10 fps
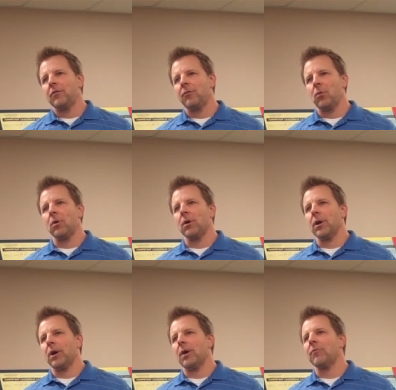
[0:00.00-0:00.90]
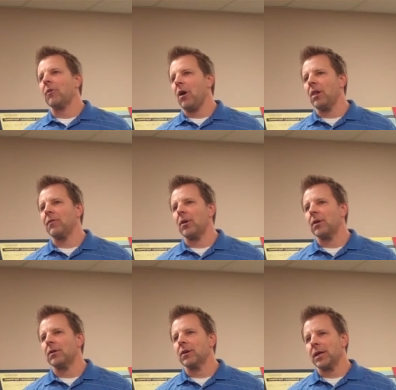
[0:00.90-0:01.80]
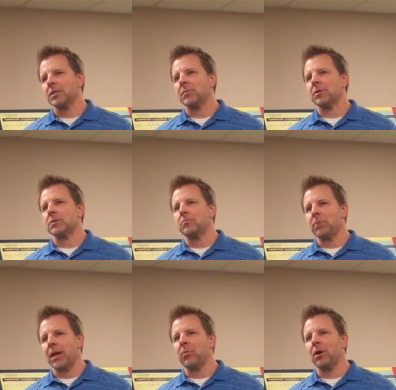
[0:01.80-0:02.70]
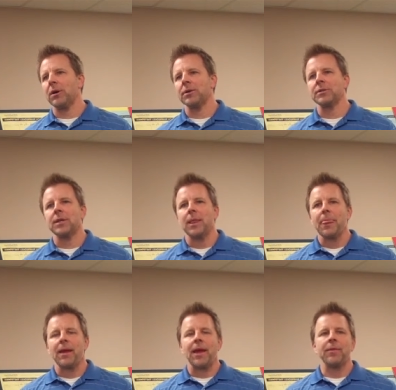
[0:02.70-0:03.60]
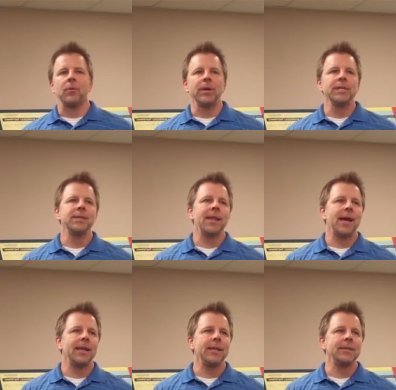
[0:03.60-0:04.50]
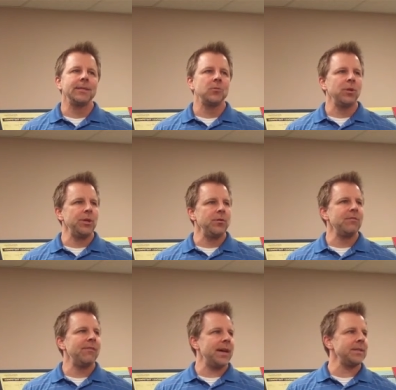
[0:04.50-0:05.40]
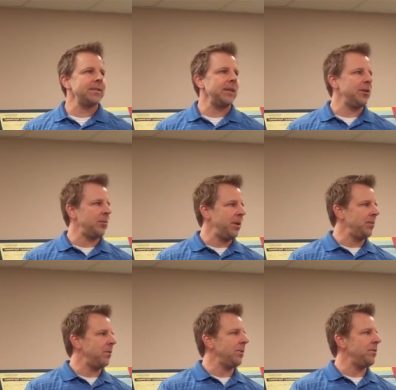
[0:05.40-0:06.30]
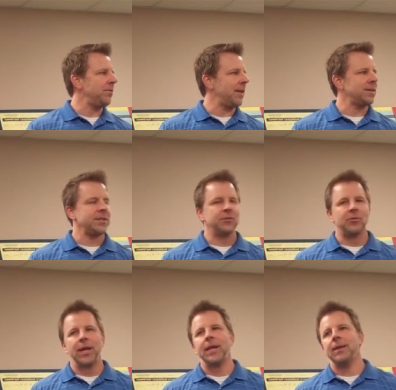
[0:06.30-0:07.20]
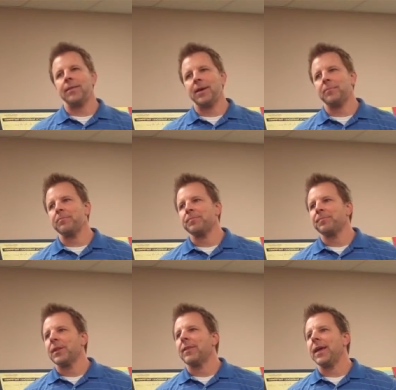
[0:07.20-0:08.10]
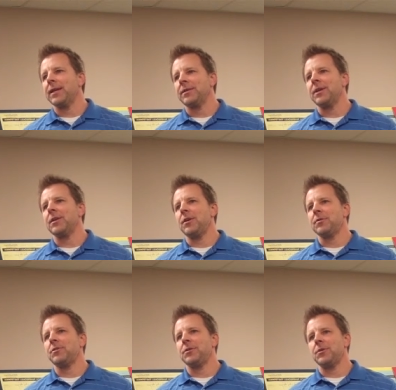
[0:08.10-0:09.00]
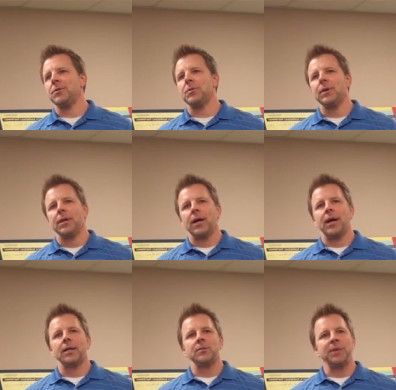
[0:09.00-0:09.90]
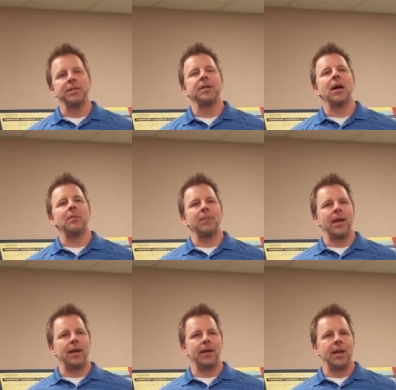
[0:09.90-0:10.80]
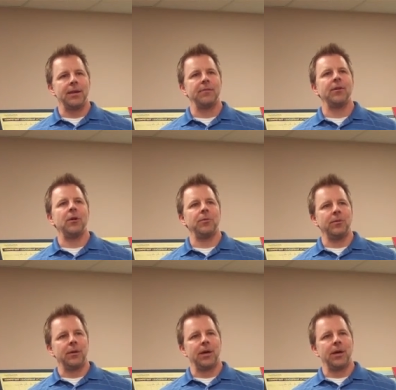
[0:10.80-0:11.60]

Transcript: for all of our customers and partners. And the reason that is when you invest in your people, when you invest in training them, they continue to spend time and devote